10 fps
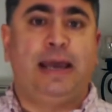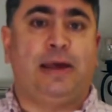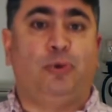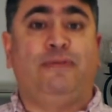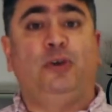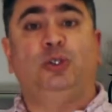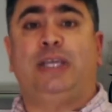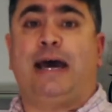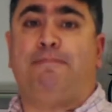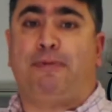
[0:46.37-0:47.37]
and we've used
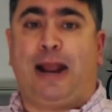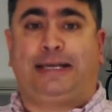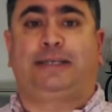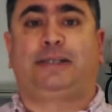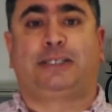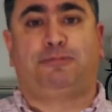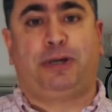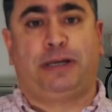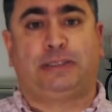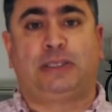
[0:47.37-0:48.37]
that practical
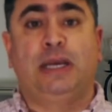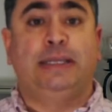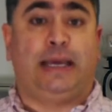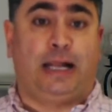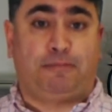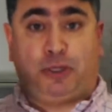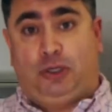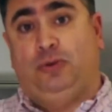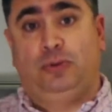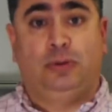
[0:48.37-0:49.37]
experience to help
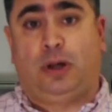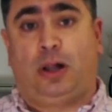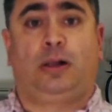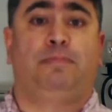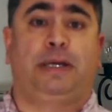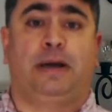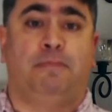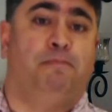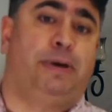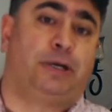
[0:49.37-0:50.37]
you all
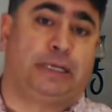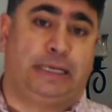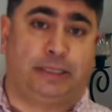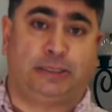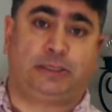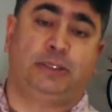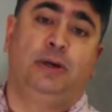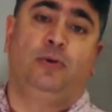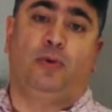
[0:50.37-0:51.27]
become better leaders,